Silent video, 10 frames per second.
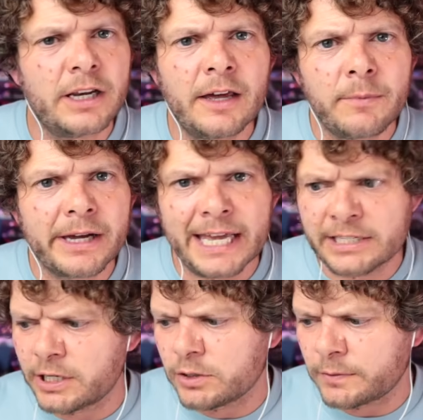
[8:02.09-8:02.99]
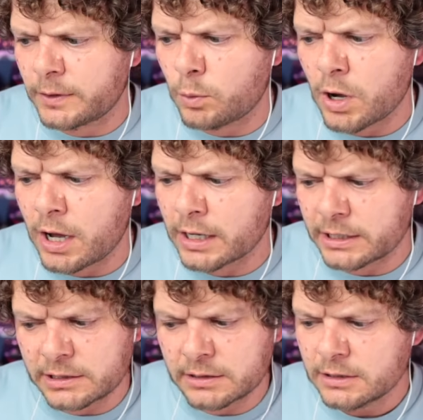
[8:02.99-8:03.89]
I love my Casios for
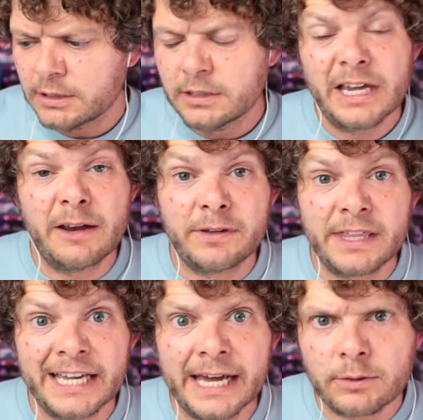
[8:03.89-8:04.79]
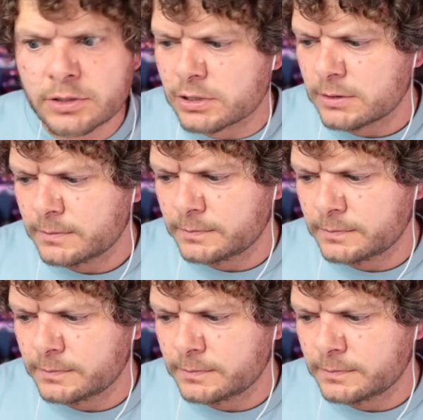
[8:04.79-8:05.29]
work and everything else.